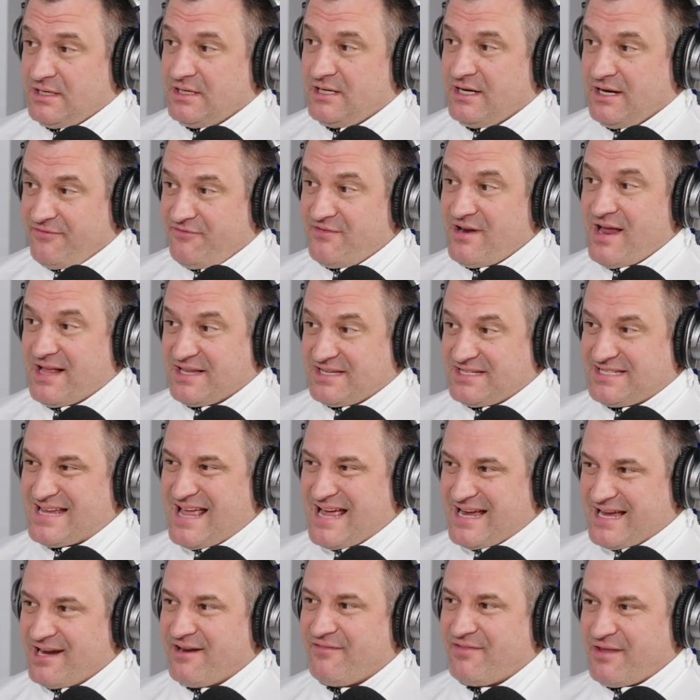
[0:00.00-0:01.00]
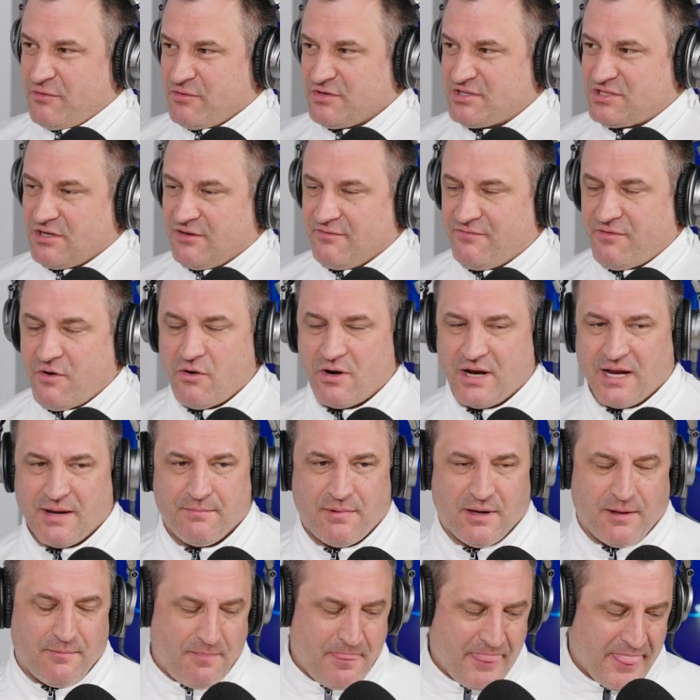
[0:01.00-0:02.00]
if not second, if they were still voting.
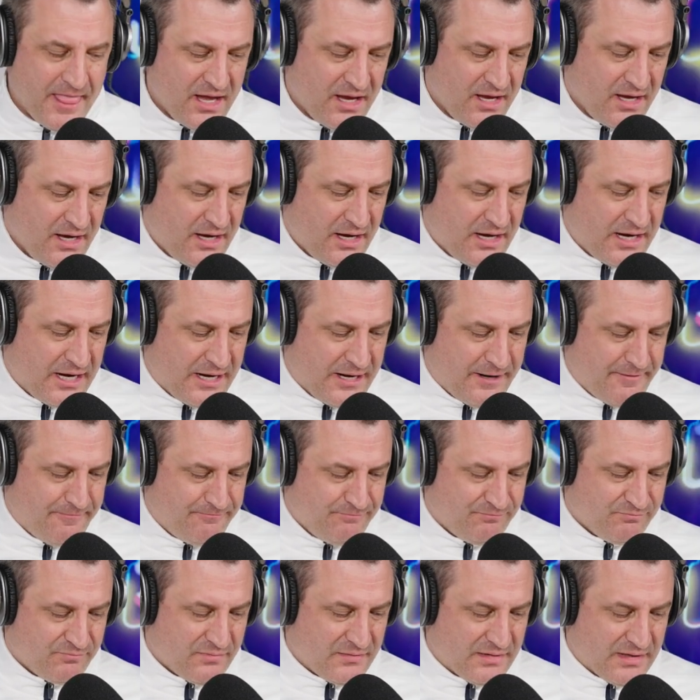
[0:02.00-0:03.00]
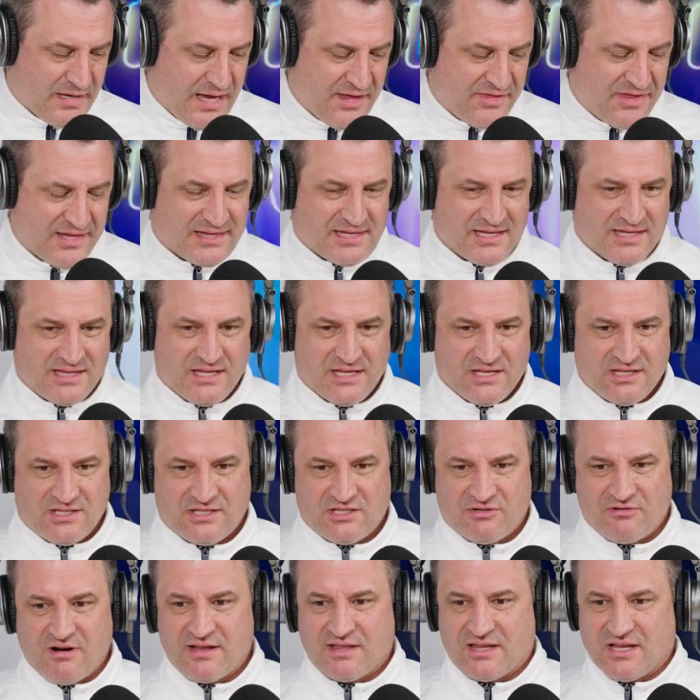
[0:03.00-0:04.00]
But I think that the
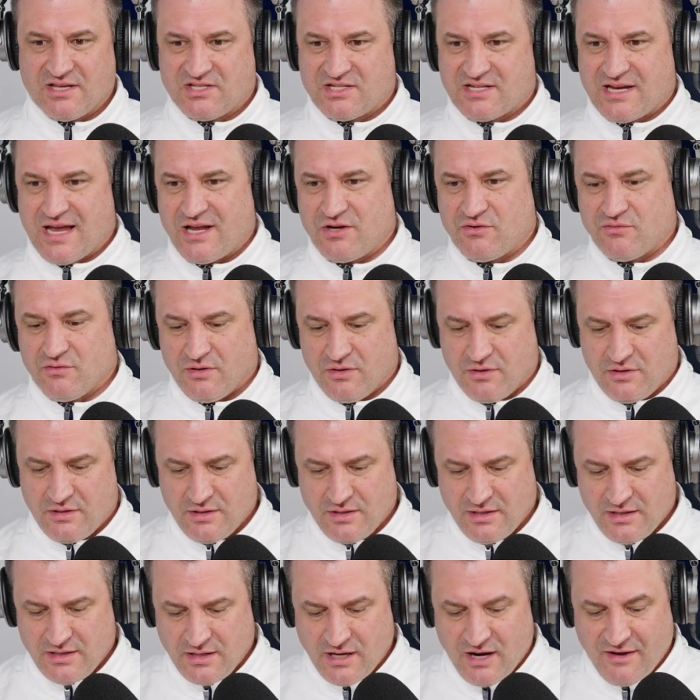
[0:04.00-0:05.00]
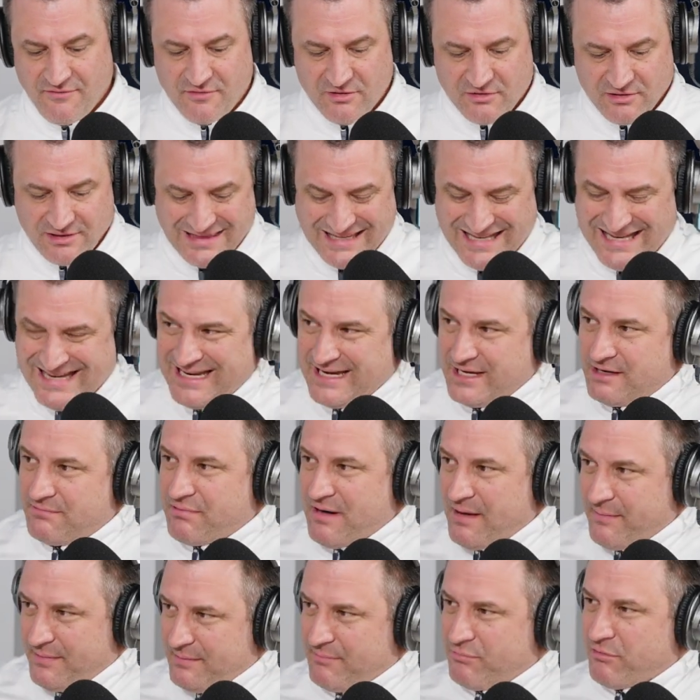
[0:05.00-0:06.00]
strength of schedule of their league
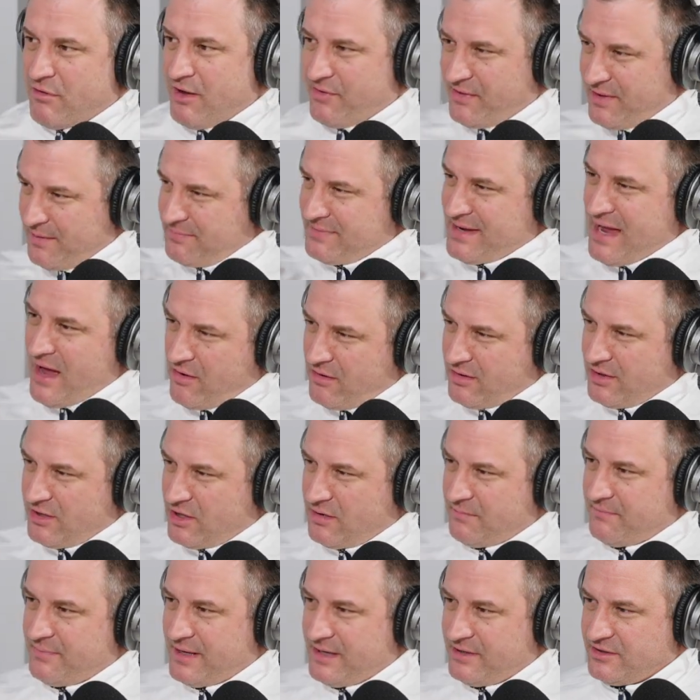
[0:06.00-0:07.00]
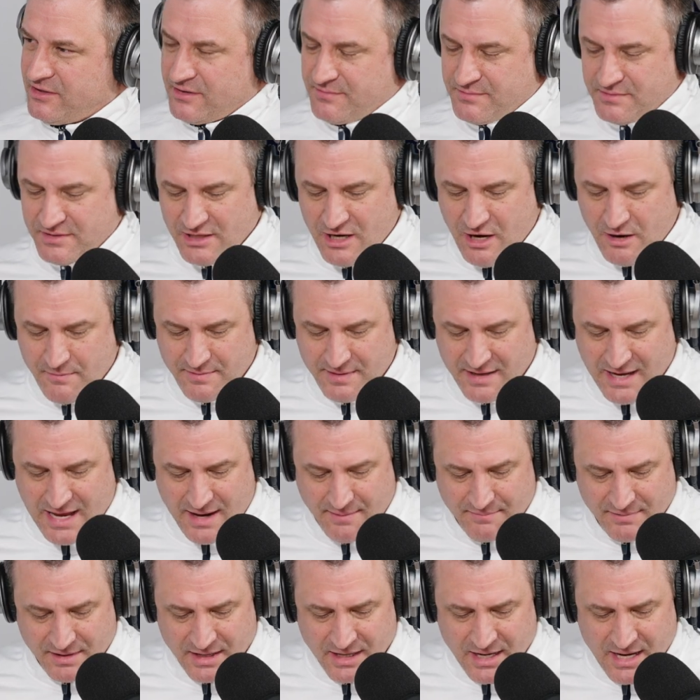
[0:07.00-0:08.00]
probably brought them down a little bit in terms of the
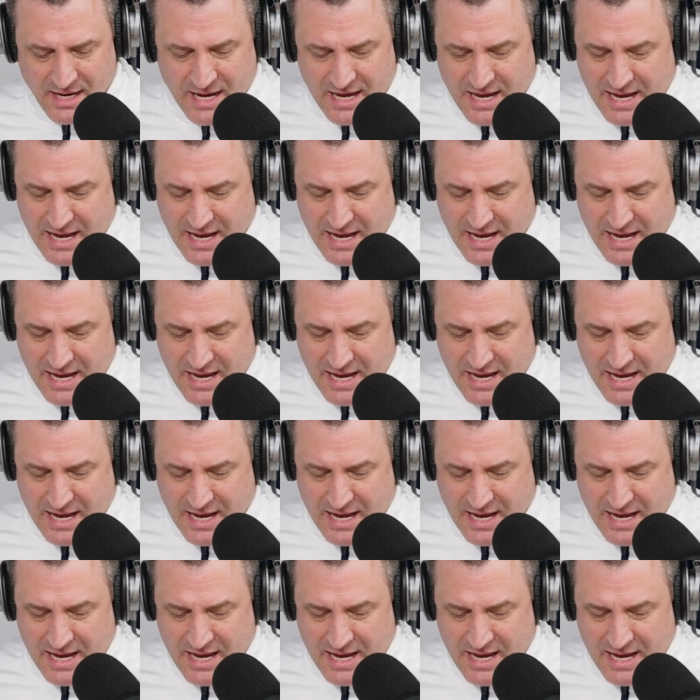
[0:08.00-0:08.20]
RPI. But